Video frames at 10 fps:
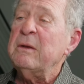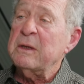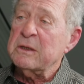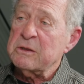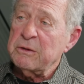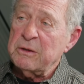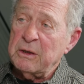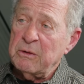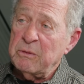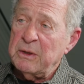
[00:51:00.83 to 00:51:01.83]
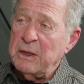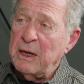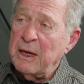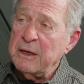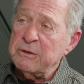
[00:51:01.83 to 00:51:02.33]
that is looking you in the
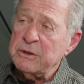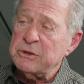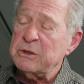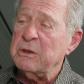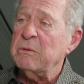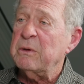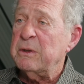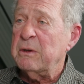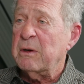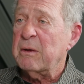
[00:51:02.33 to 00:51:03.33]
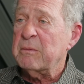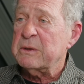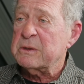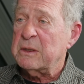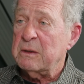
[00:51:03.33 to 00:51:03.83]
eye and touching you on the arm
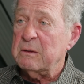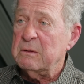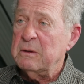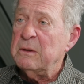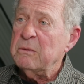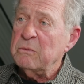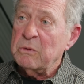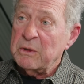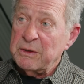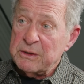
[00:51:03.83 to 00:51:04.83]
and saying, "We're in